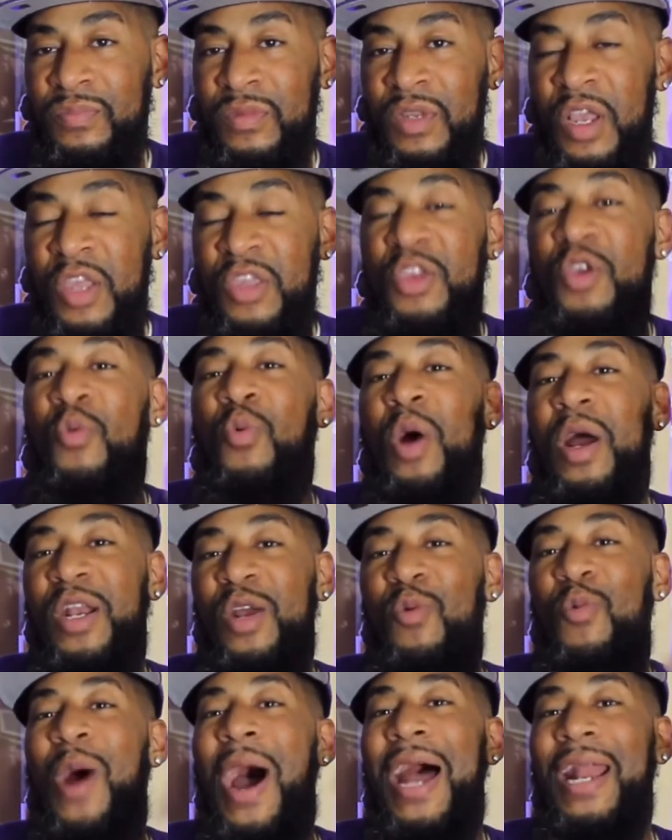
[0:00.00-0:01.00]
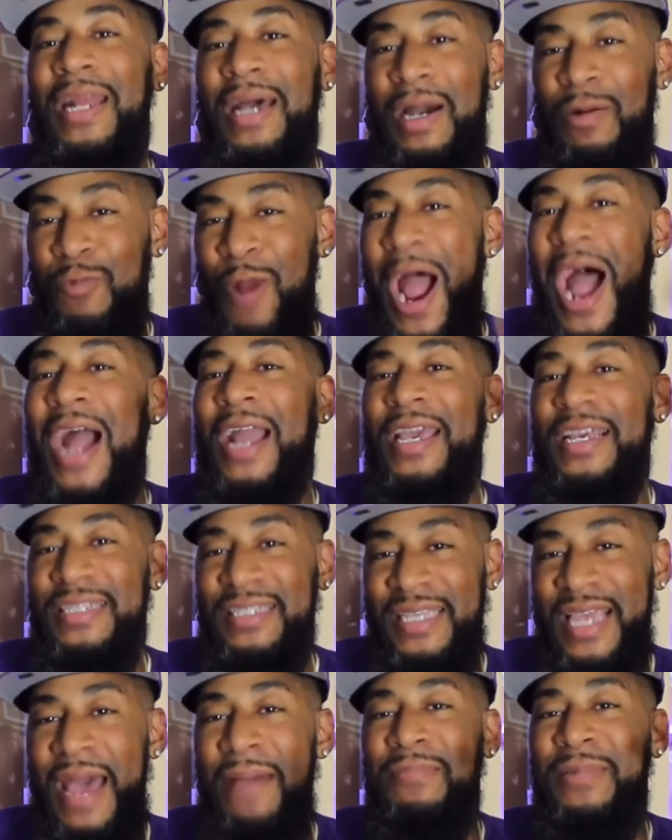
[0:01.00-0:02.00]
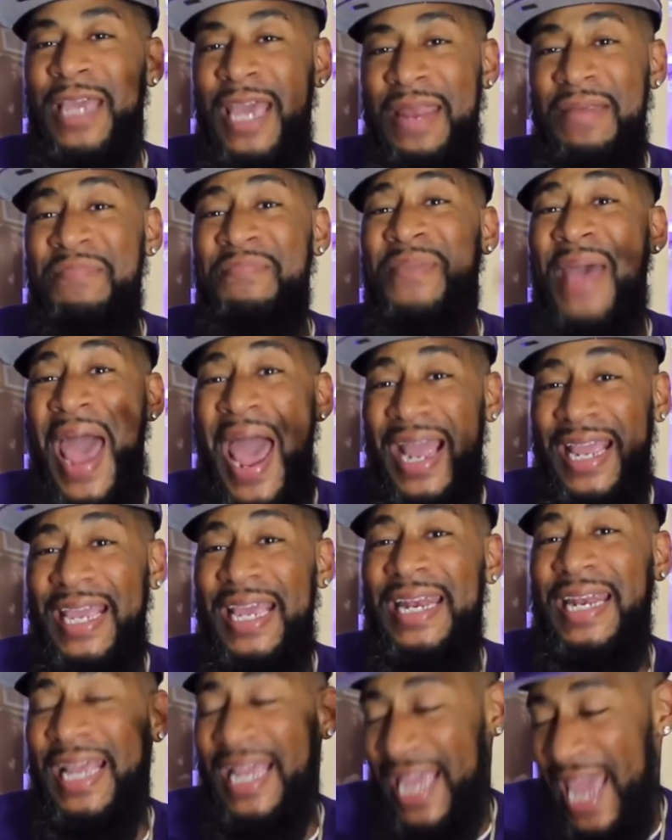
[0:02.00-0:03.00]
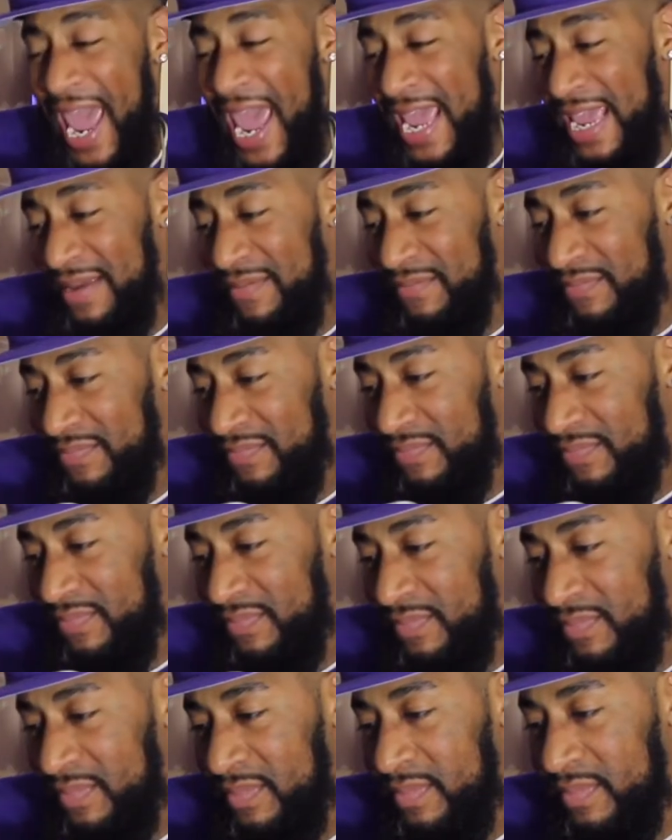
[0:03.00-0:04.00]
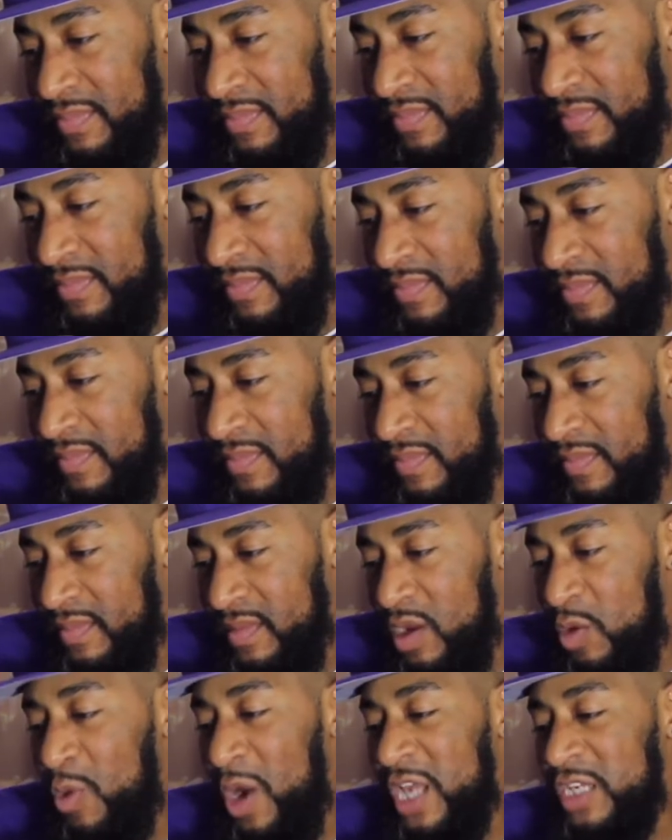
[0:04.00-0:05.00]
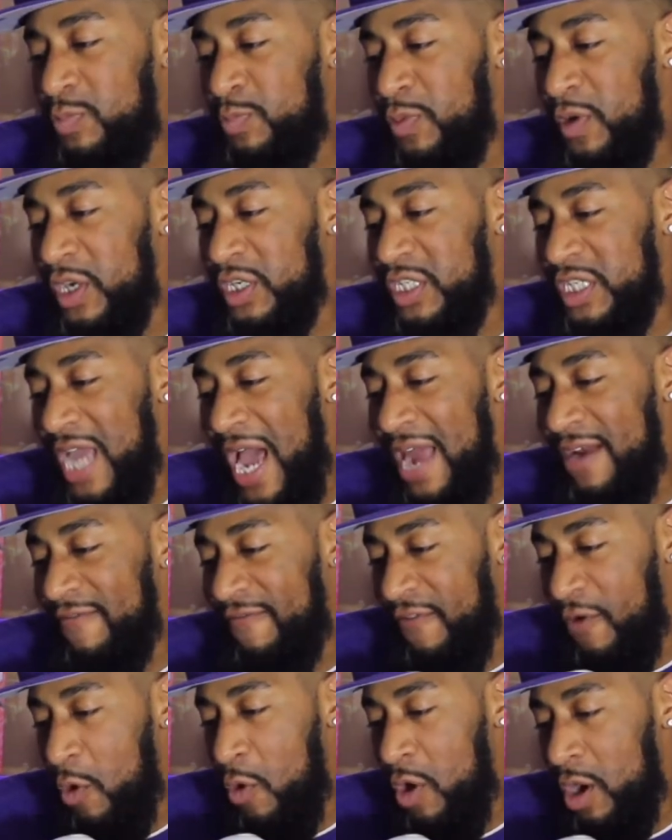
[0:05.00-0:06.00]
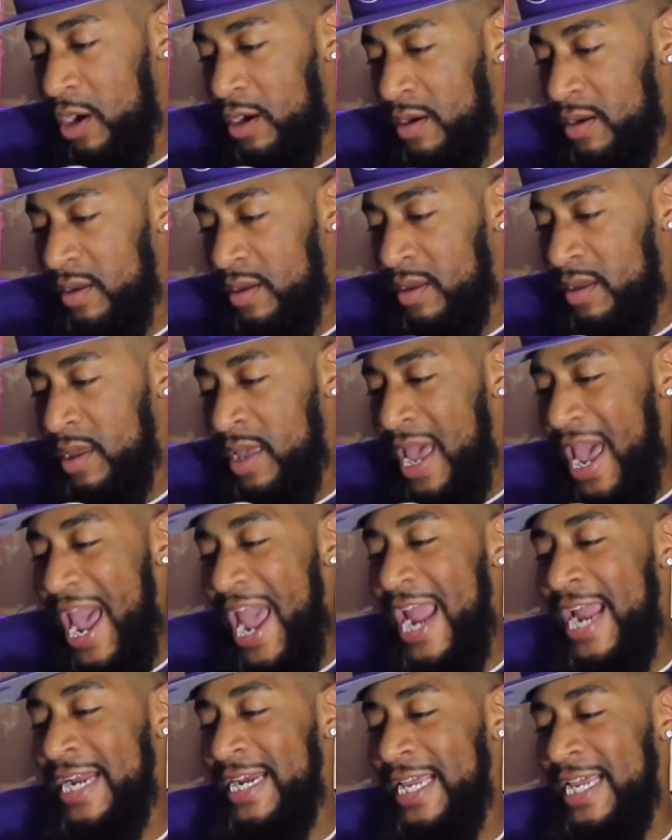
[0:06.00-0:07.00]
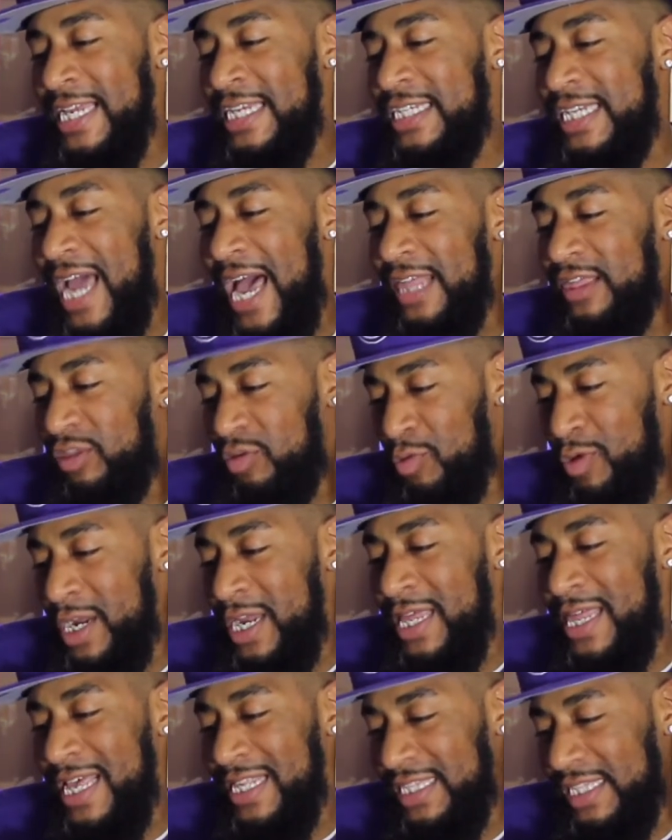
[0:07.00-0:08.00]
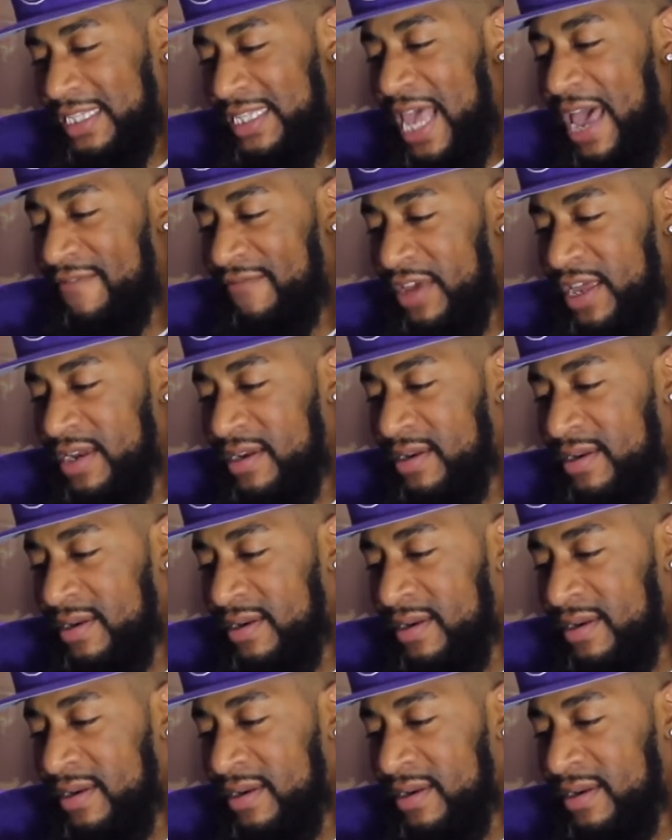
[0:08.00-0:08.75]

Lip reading: You wonder why the Rockets kept getting back in the game. Westbrook shot 4. AD shot 3. That's 7.